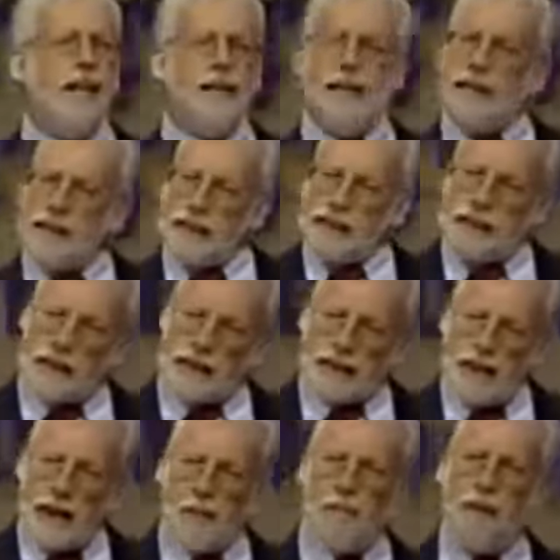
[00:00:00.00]
thing is, is that the
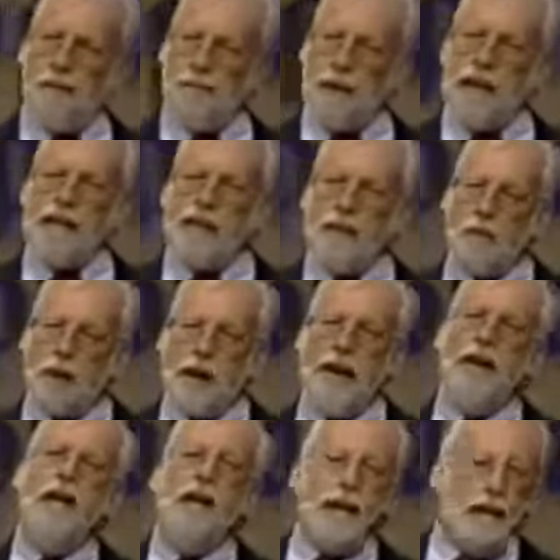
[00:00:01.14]
Temple of
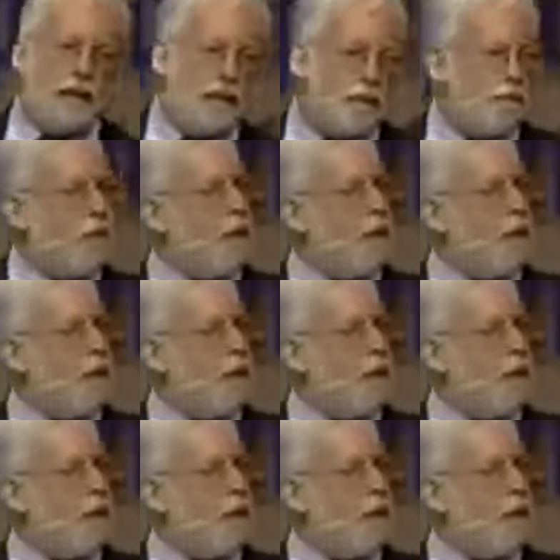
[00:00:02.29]
Masonry is